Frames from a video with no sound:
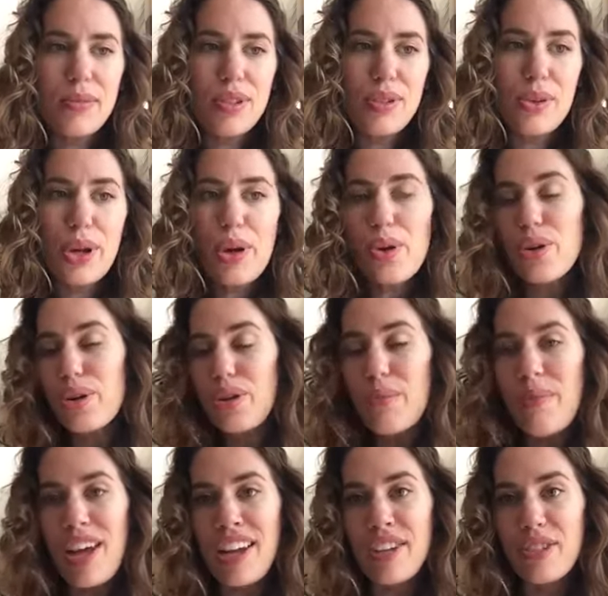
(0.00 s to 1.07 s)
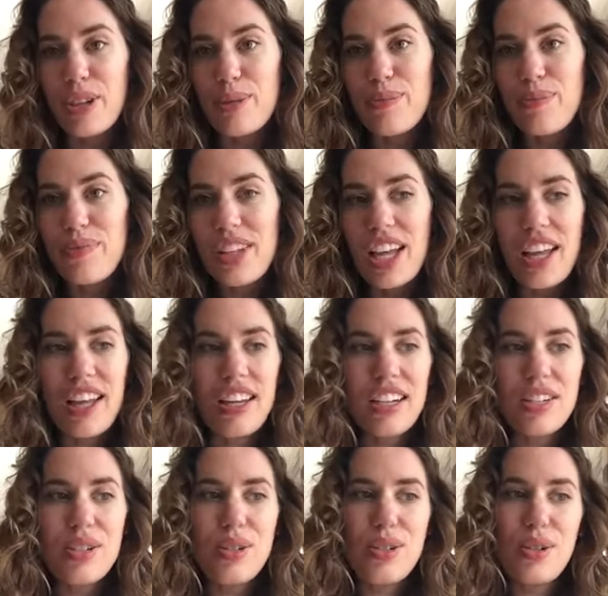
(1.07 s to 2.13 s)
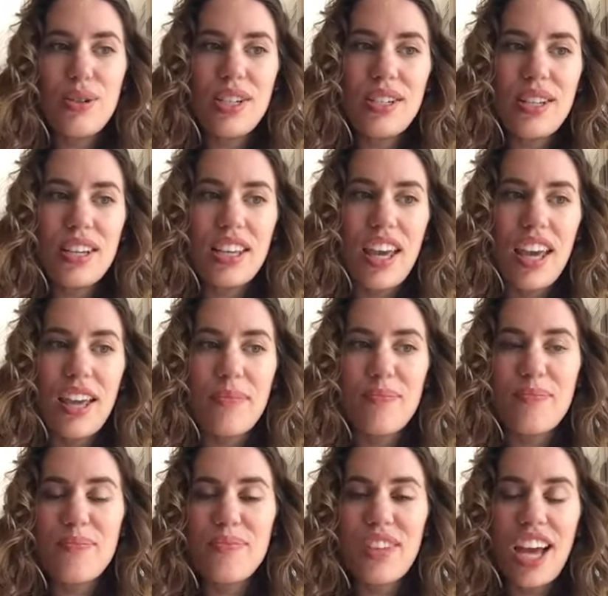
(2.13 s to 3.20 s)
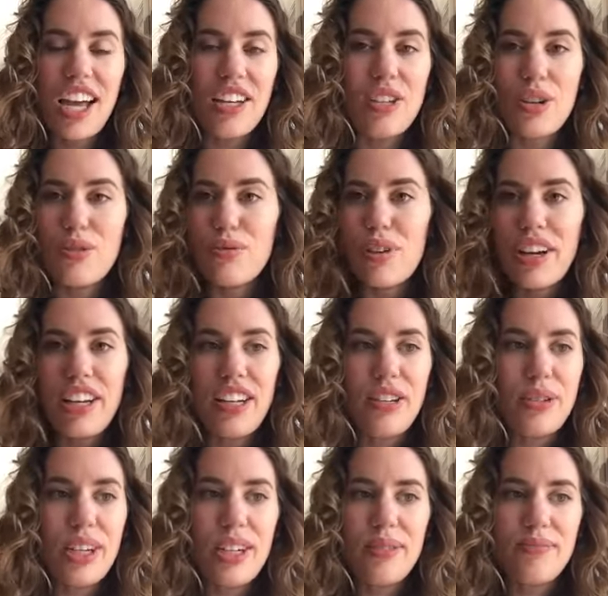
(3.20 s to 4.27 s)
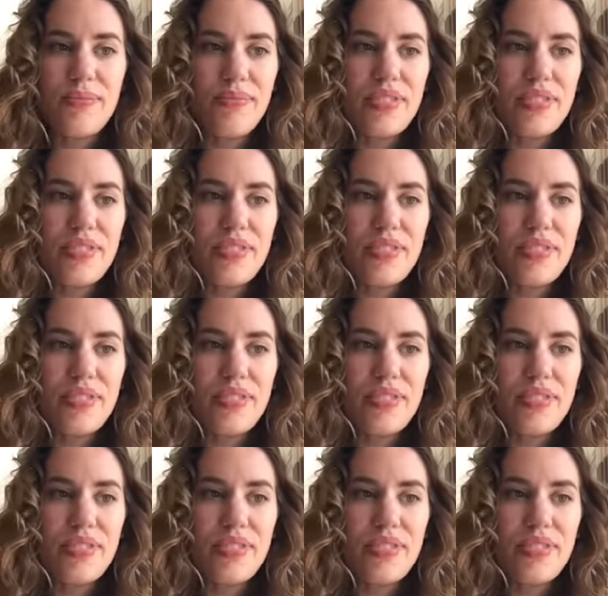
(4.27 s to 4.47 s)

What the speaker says: So I ordered the manual. And as soon as it came, I dove right into it.